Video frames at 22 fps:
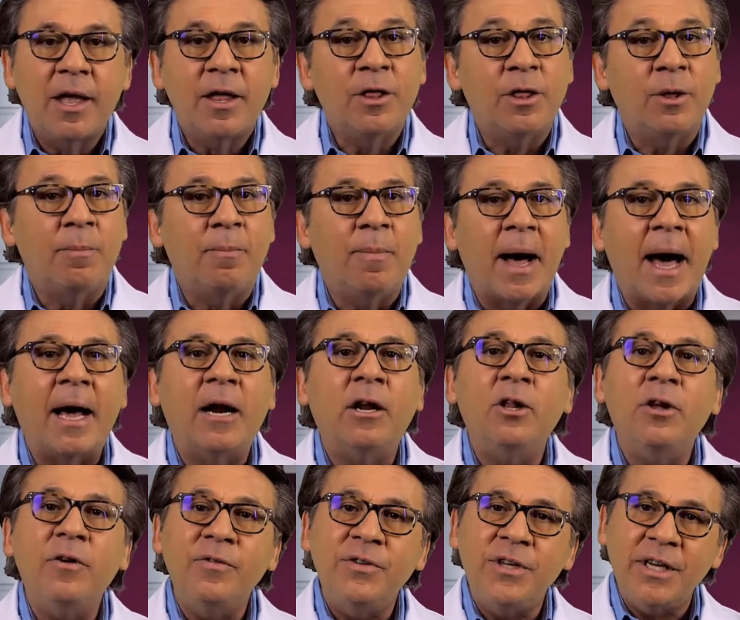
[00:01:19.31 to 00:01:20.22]
the
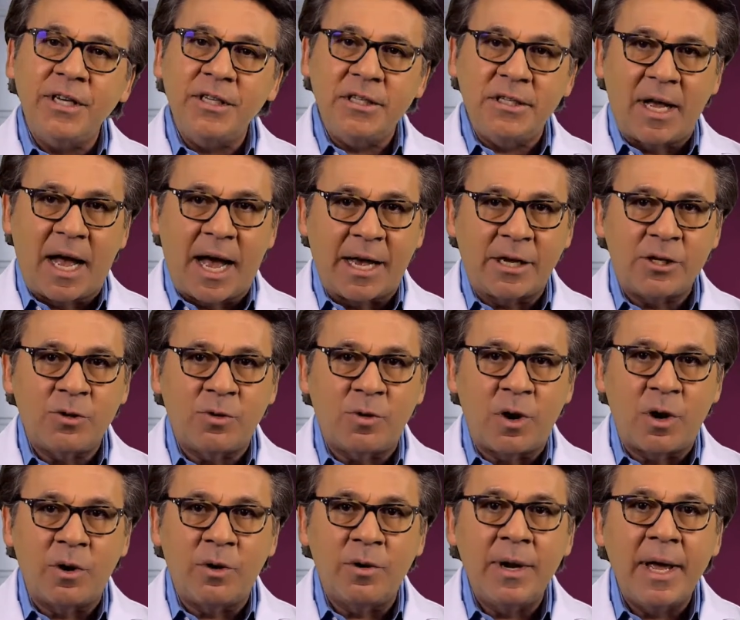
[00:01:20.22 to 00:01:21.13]
bottle of
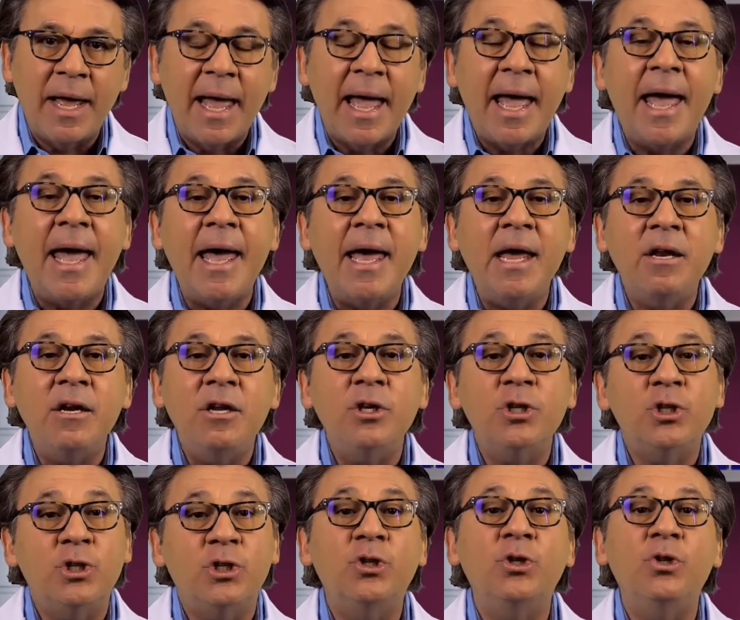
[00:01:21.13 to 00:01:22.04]
testosterone,
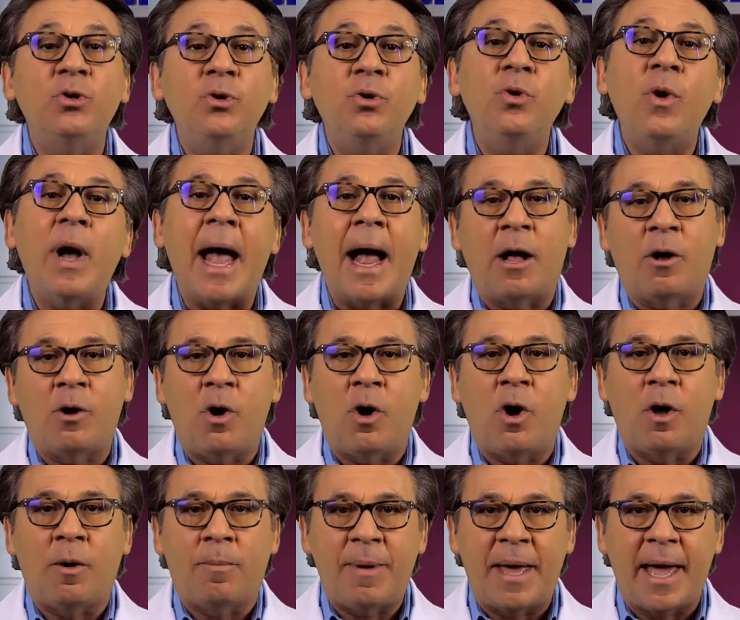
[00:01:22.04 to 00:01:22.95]
and 2
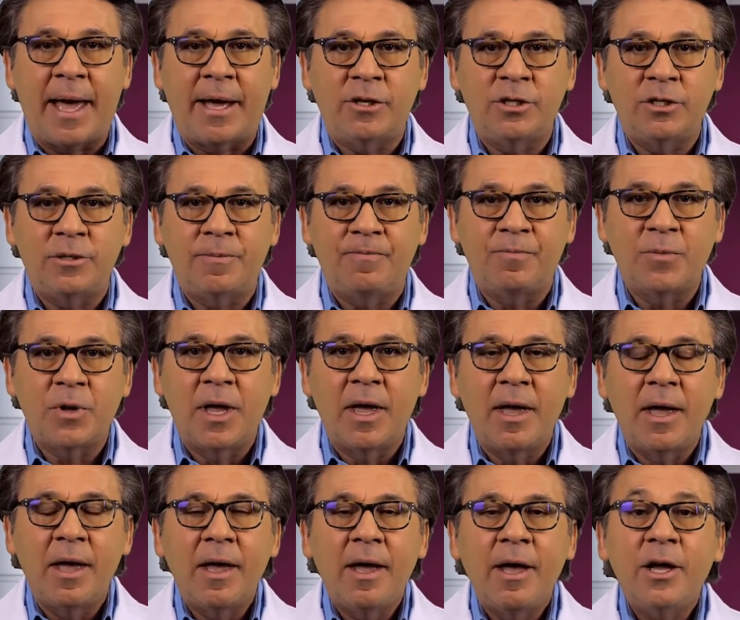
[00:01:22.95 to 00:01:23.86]
alcohol pads.
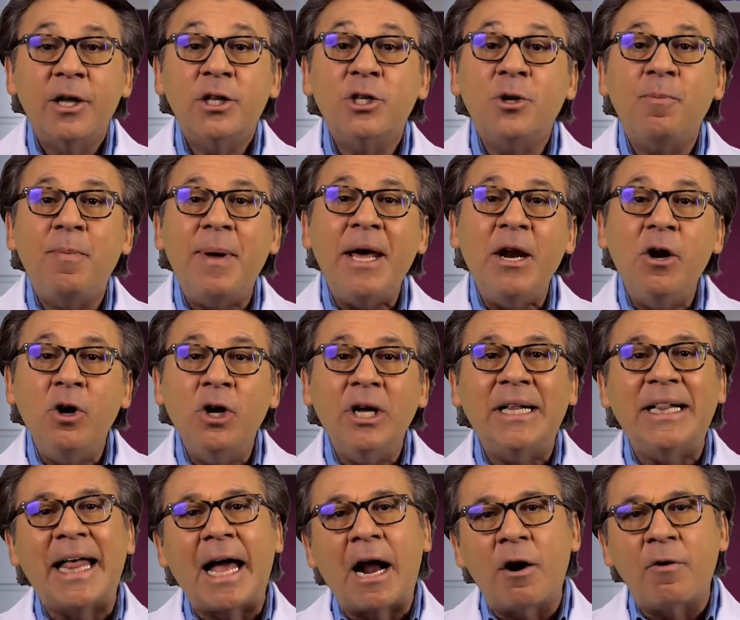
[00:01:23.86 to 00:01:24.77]
To better
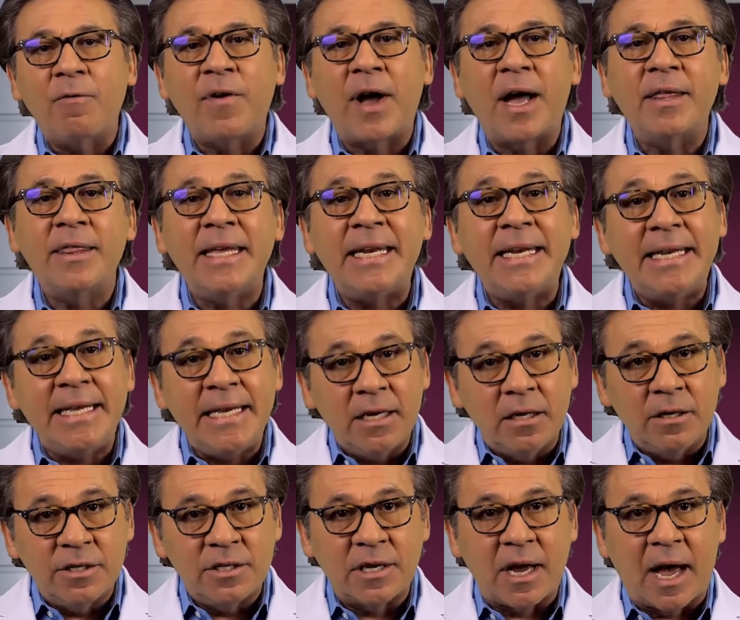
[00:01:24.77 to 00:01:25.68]
clarify the
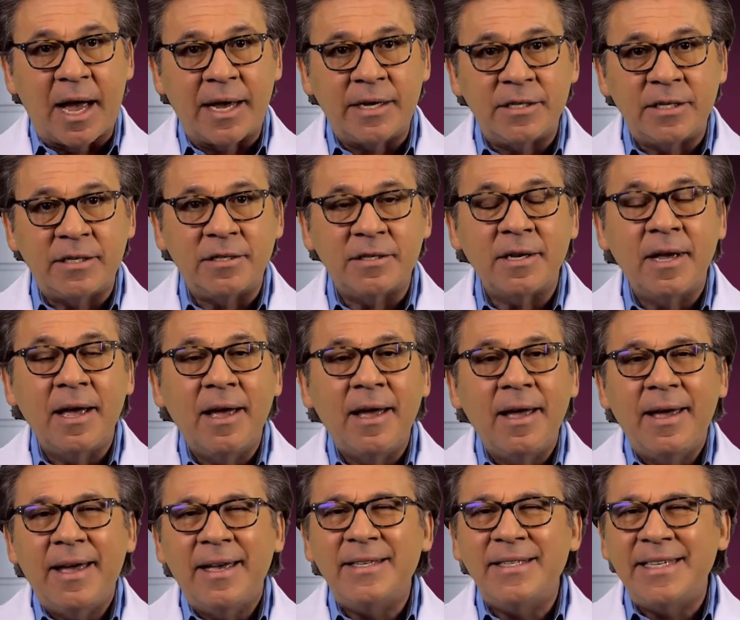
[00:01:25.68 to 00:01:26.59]
needle sizes,
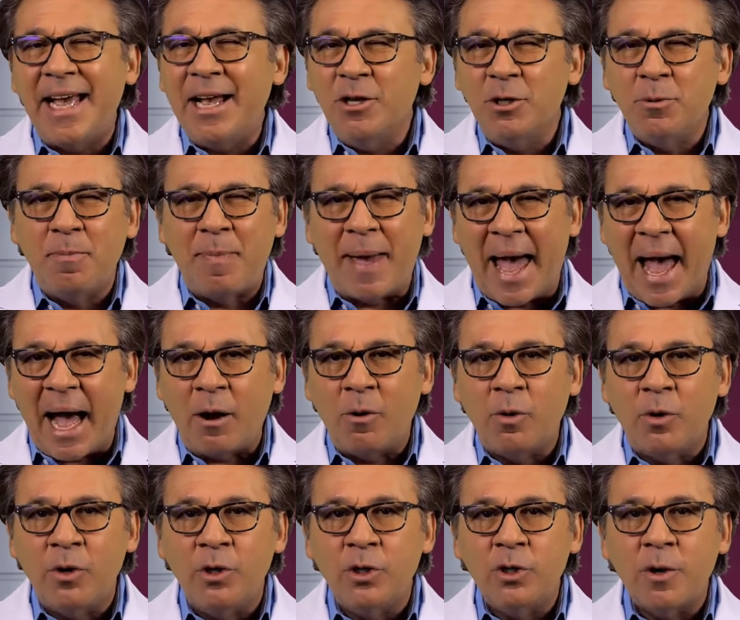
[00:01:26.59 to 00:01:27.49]
it sounds
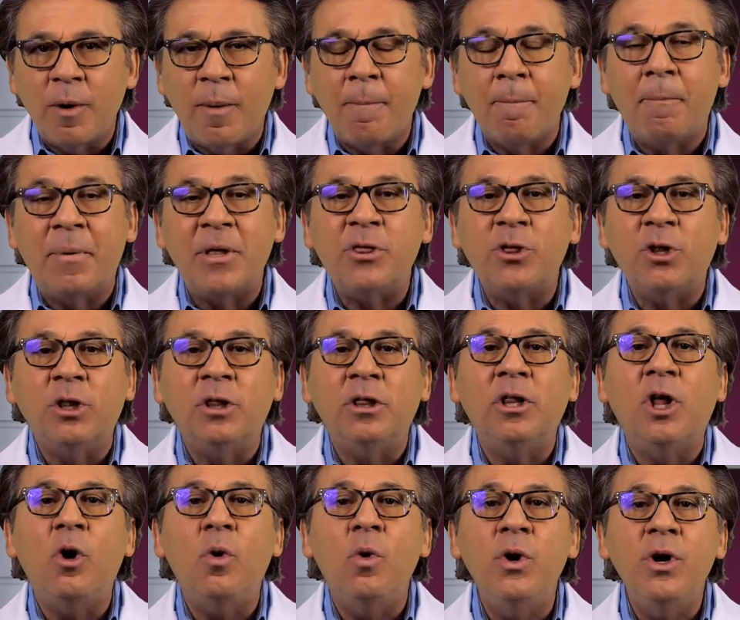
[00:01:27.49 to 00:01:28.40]
backwards, but the
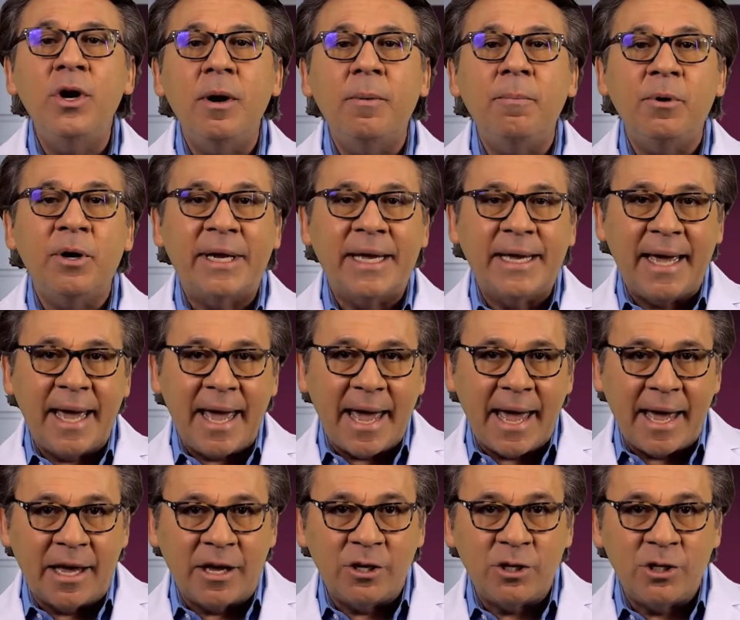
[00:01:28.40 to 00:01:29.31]
lower number
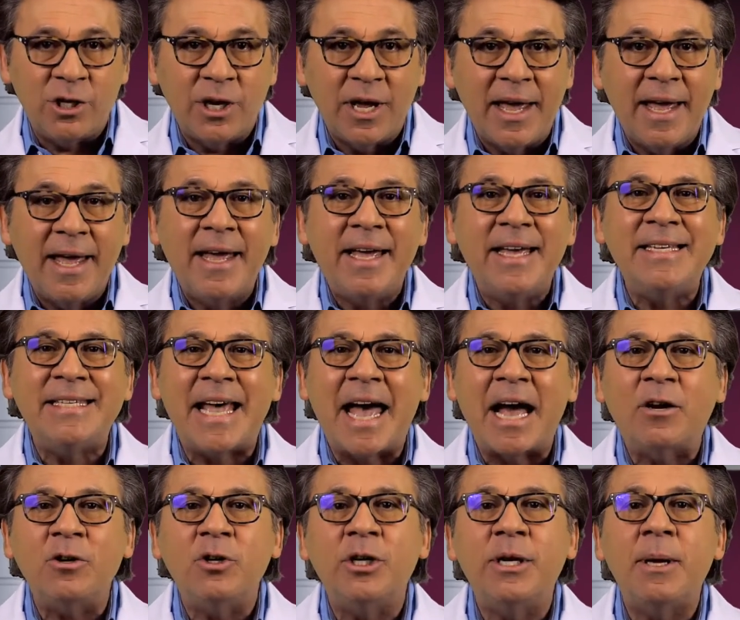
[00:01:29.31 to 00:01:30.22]
gauge is
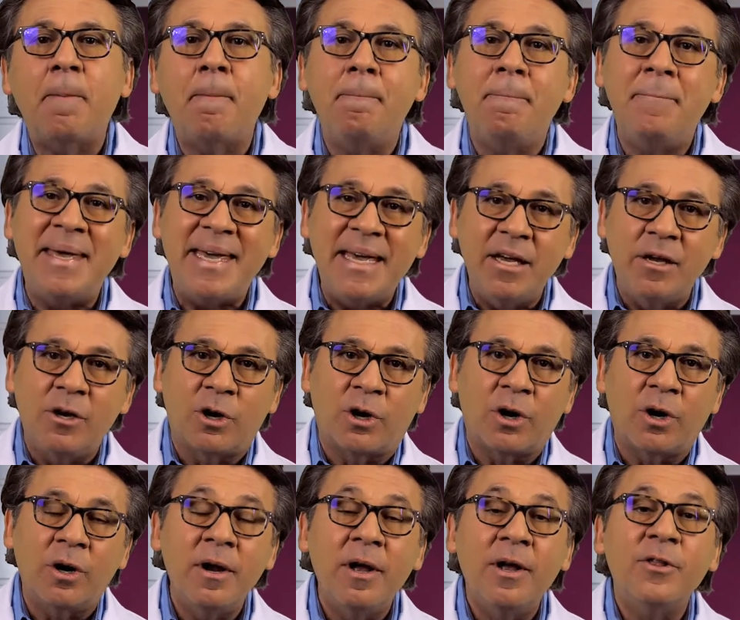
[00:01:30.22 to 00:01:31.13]
actually
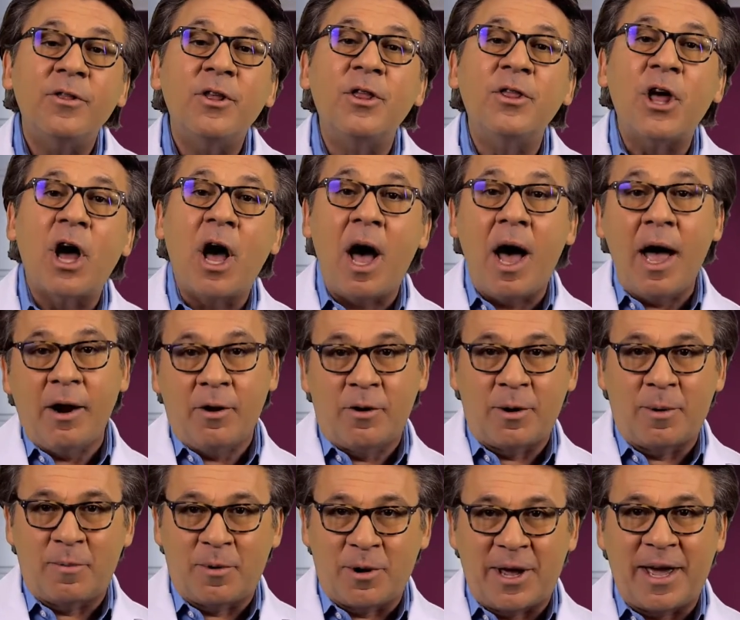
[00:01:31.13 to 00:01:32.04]
bigger than the higher
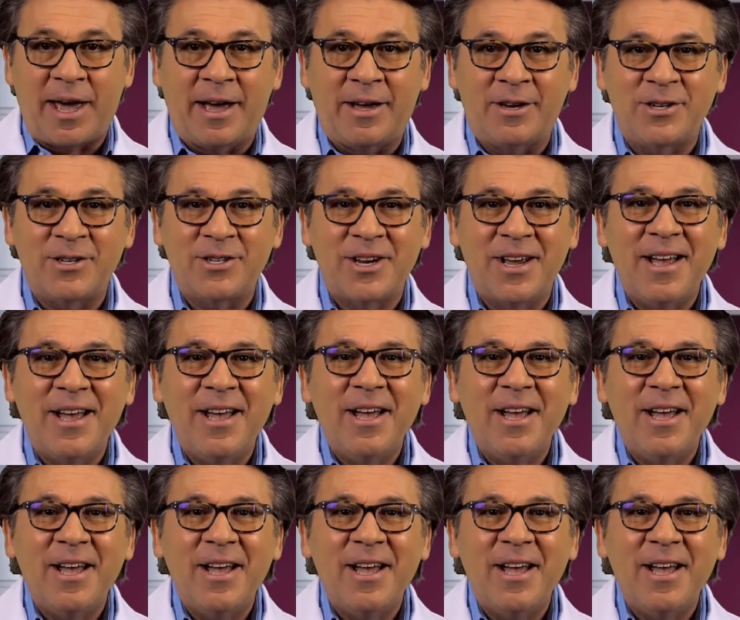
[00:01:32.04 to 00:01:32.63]
number gauge.